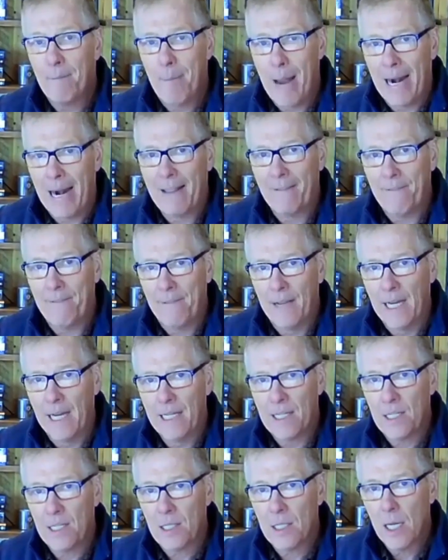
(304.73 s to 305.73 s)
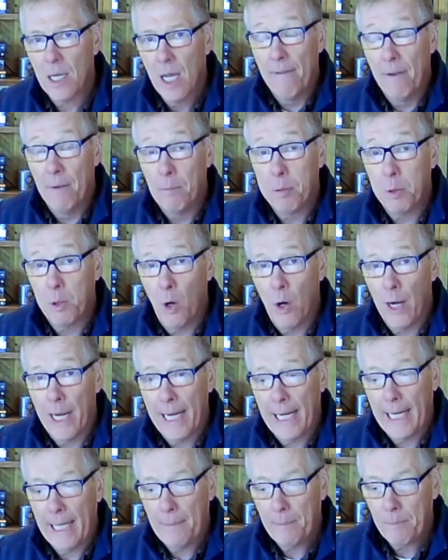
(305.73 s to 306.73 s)
benefits of
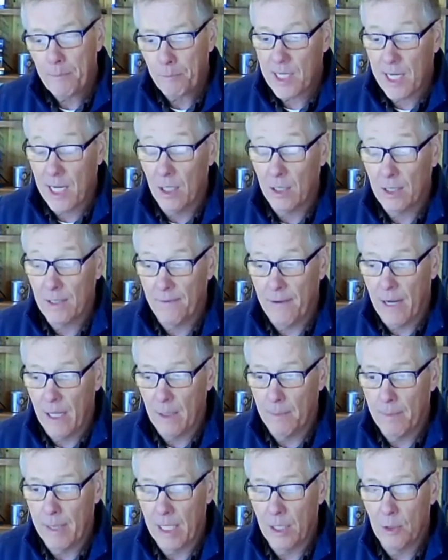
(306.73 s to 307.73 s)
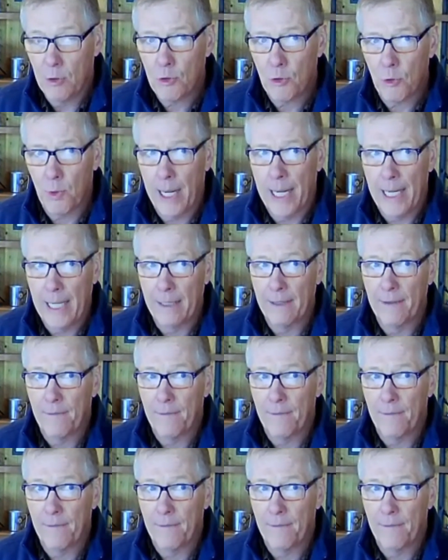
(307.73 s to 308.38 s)
employee skill development and training.